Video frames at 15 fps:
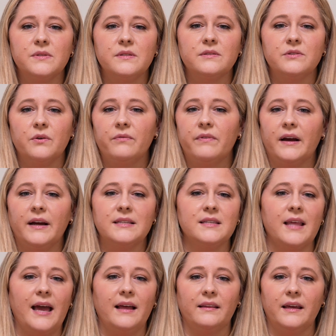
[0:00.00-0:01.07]
so very
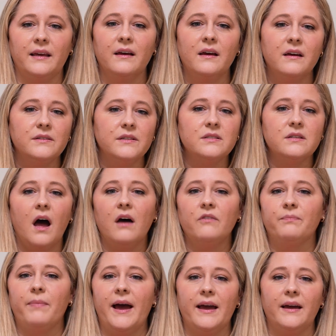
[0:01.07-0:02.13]
slightly, just
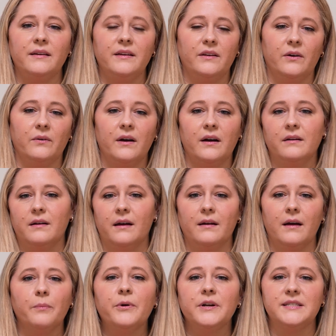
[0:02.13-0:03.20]
off by
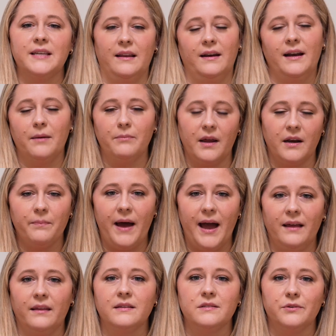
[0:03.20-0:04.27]
a percent, and I'm not a
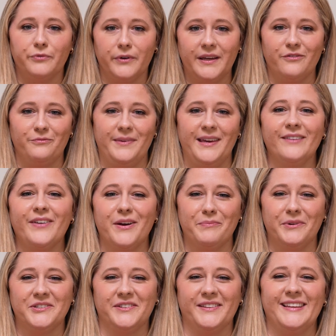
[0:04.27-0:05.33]
pilot, so forgive me if
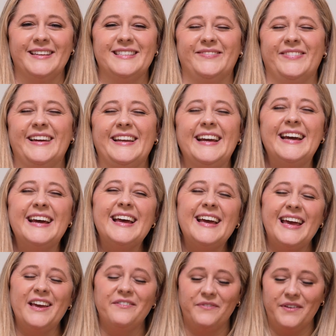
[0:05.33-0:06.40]
I butchered this, but
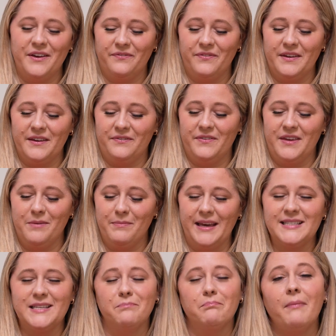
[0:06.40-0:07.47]
if he
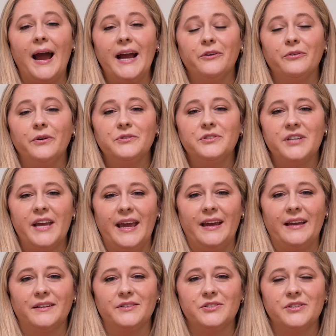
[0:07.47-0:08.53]
makes a micro
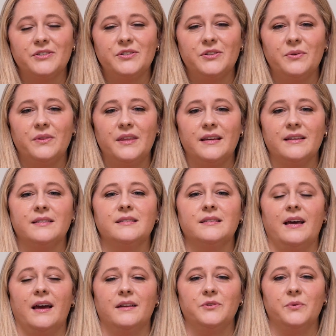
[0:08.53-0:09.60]
change to
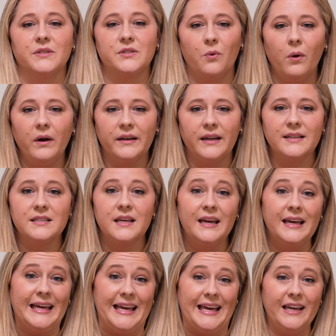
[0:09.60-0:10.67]
his coordinates,
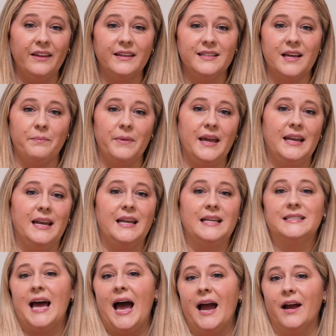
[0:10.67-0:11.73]
he'll end up in an
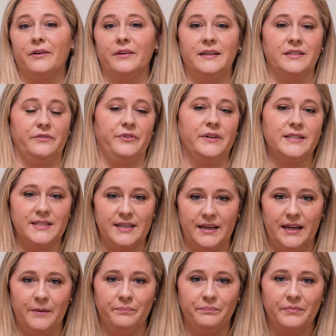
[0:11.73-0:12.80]
entirely different
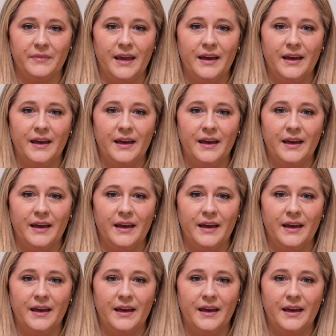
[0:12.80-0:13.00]
city.